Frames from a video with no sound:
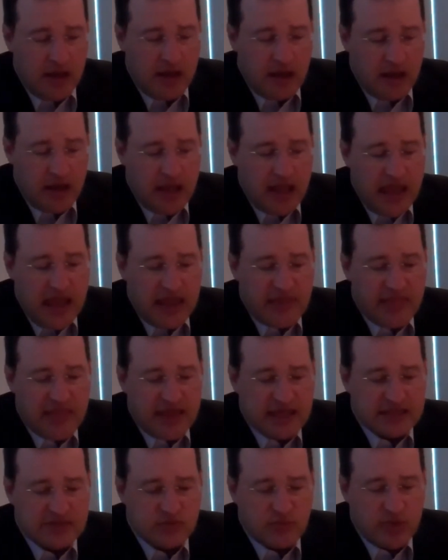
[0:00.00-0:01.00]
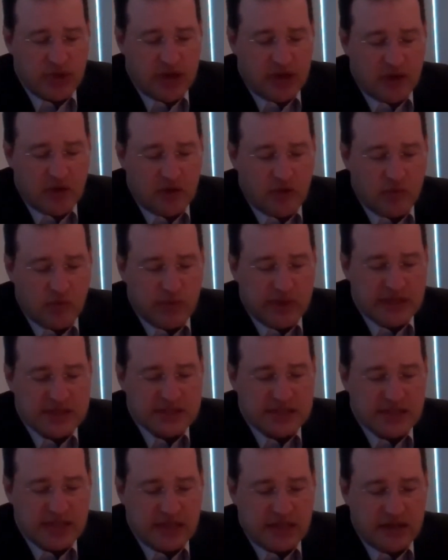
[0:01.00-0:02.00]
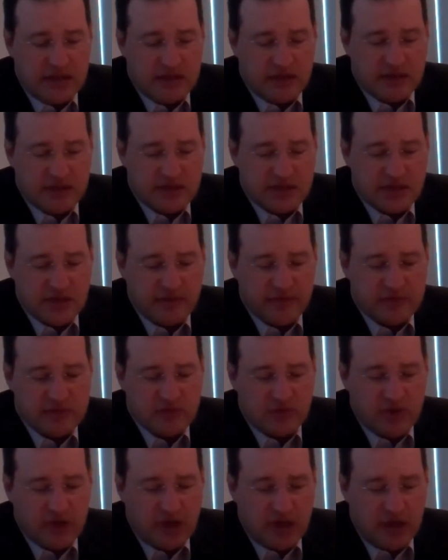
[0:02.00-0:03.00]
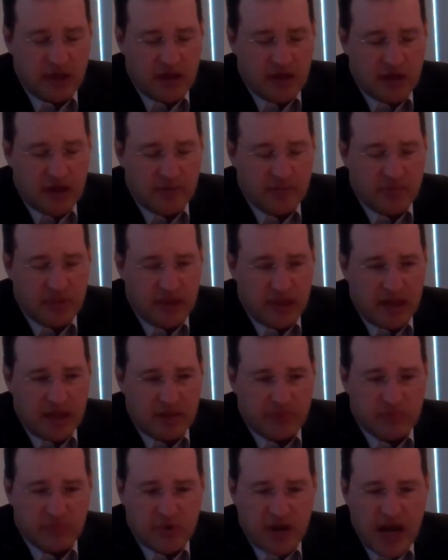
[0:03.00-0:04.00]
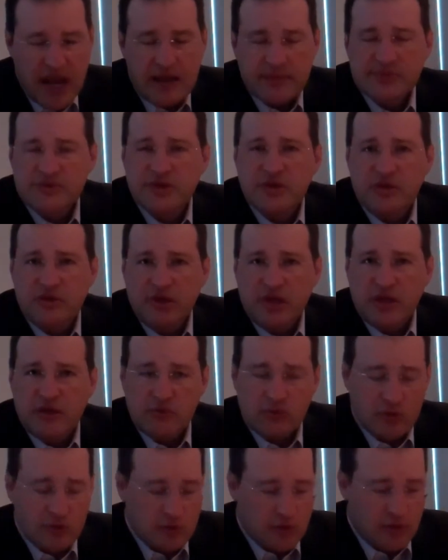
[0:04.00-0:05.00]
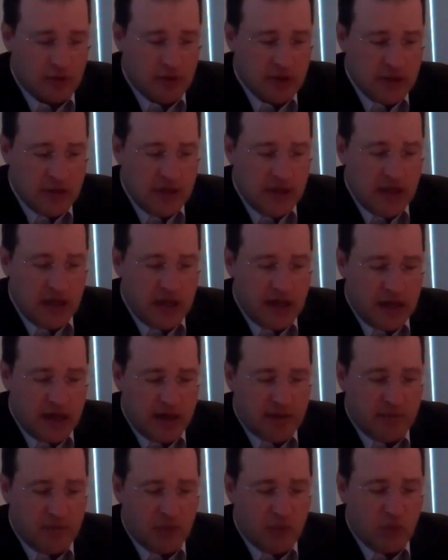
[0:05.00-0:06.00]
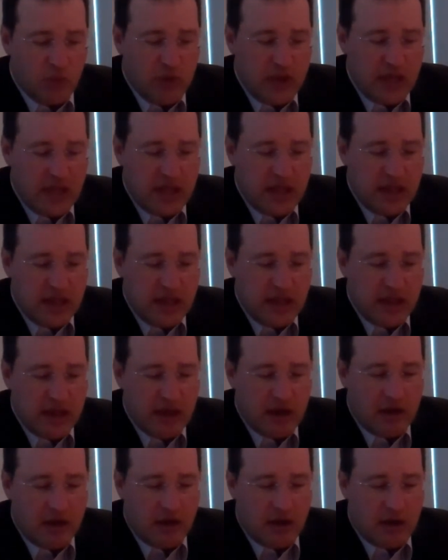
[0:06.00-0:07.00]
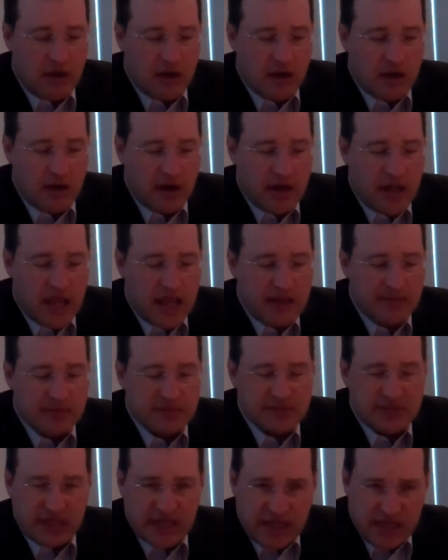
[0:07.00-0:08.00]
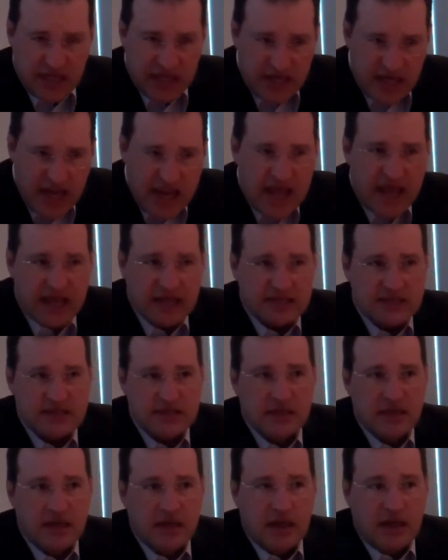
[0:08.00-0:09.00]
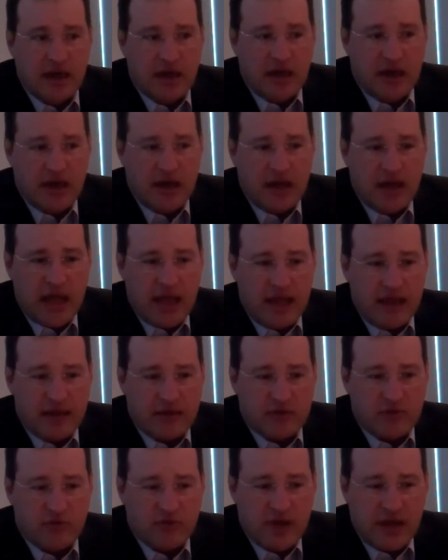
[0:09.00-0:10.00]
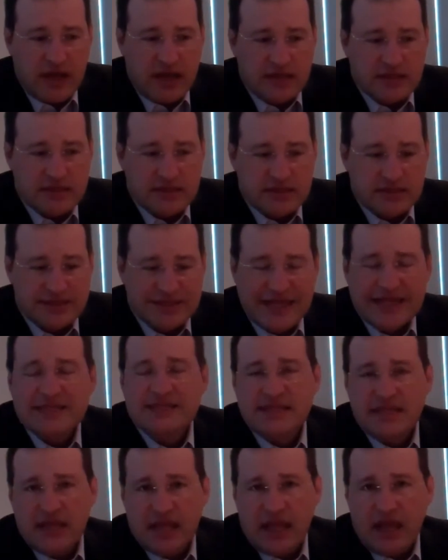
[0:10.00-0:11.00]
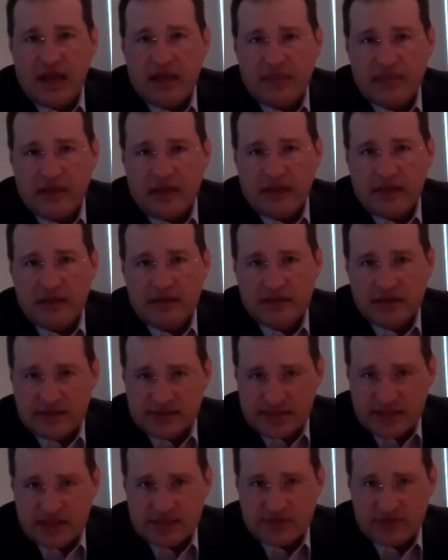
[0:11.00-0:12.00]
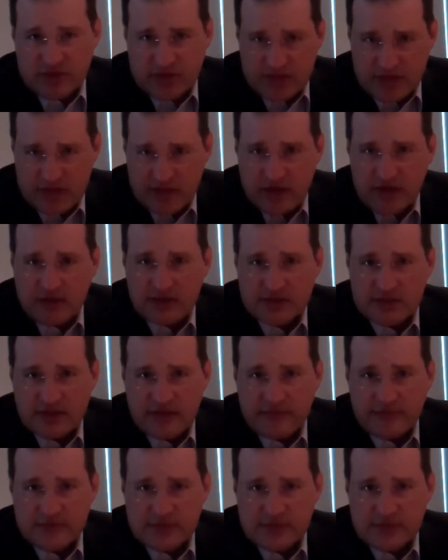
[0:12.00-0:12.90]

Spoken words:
And that's where we see the conservatory playing perhaps a unique role. We are able to connect and create density, I think, in this district, in the arts